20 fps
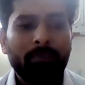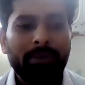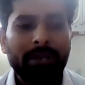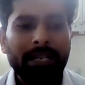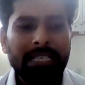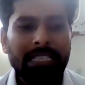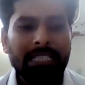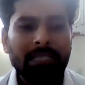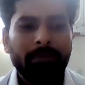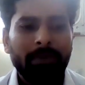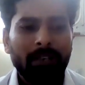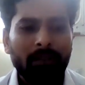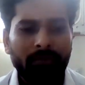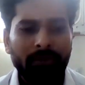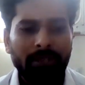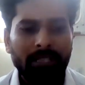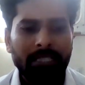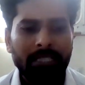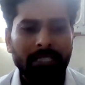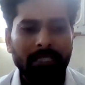Principal
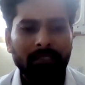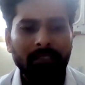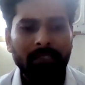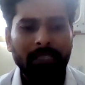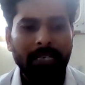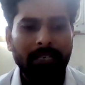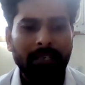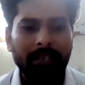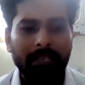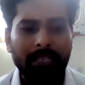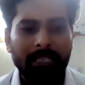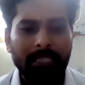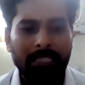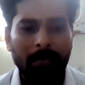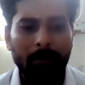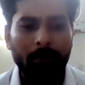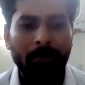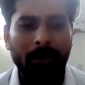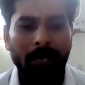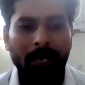feature that
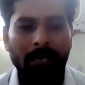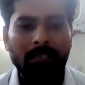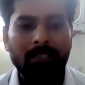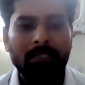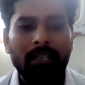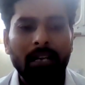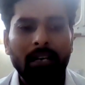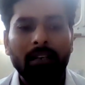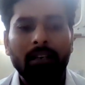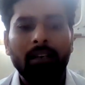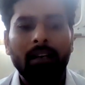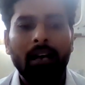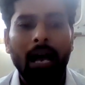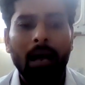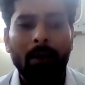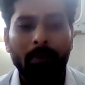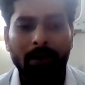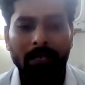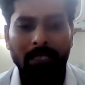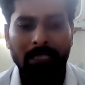separates the
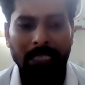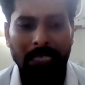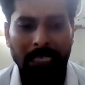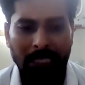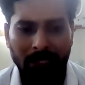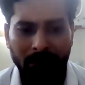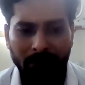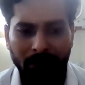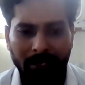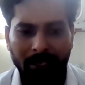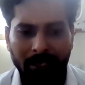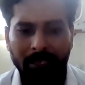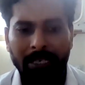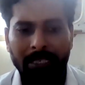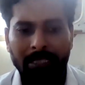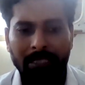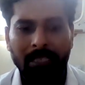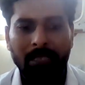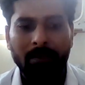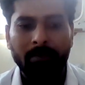hypersensitivity
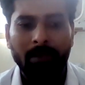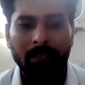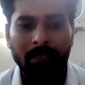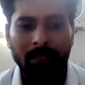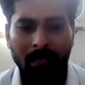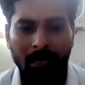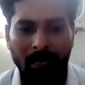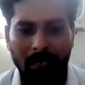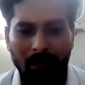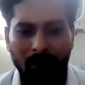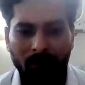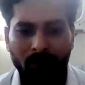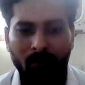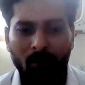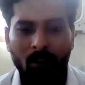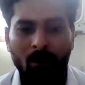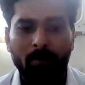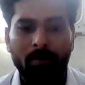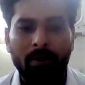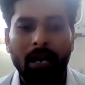reaction number third
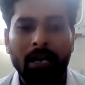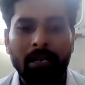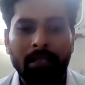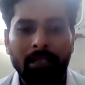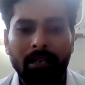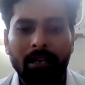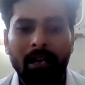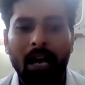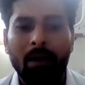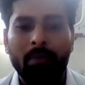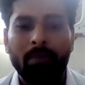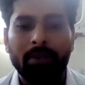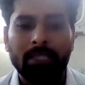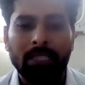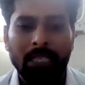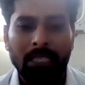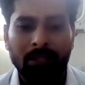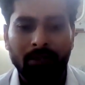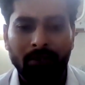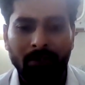from other
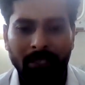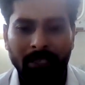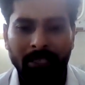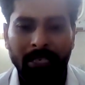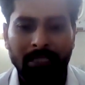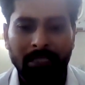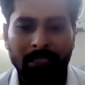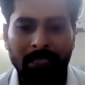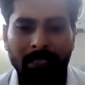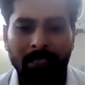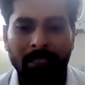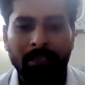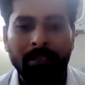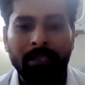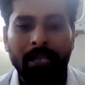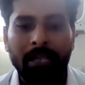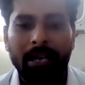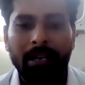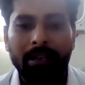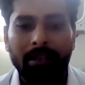hypersensitivity reaction in
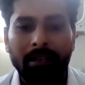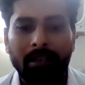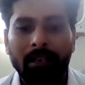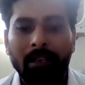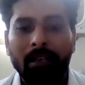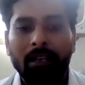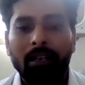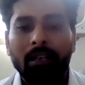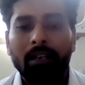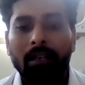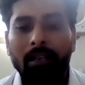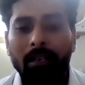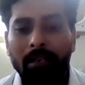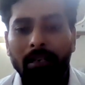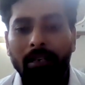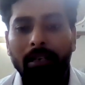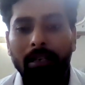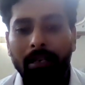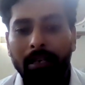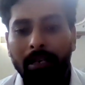that
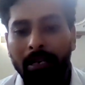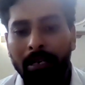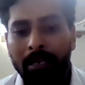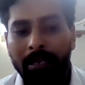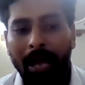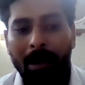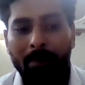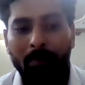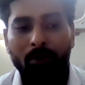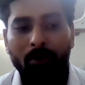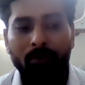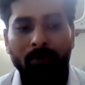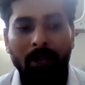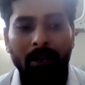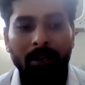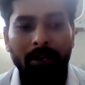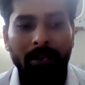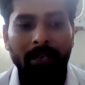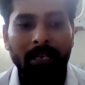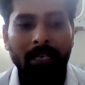in type of
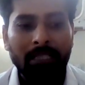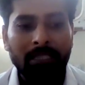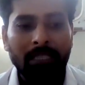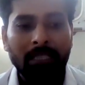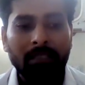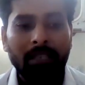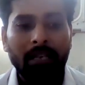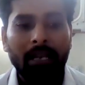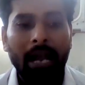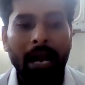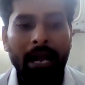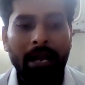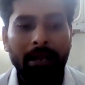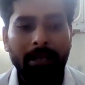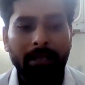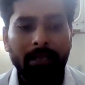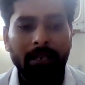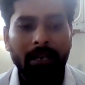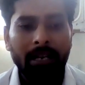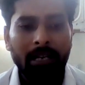third reaction the
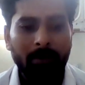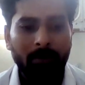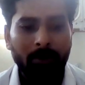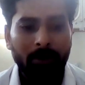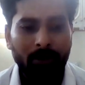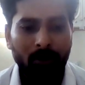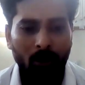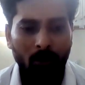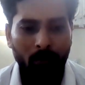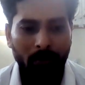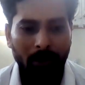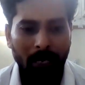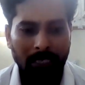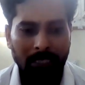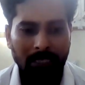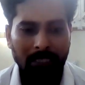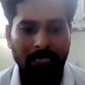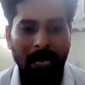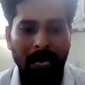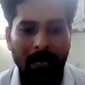antigen antibody
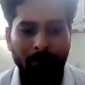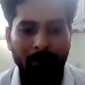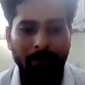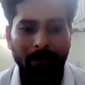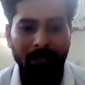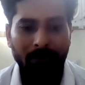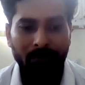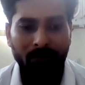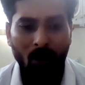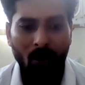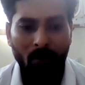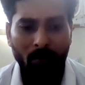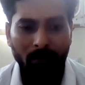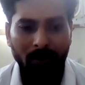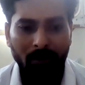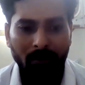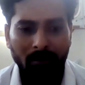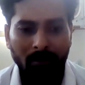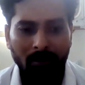complexes are preformed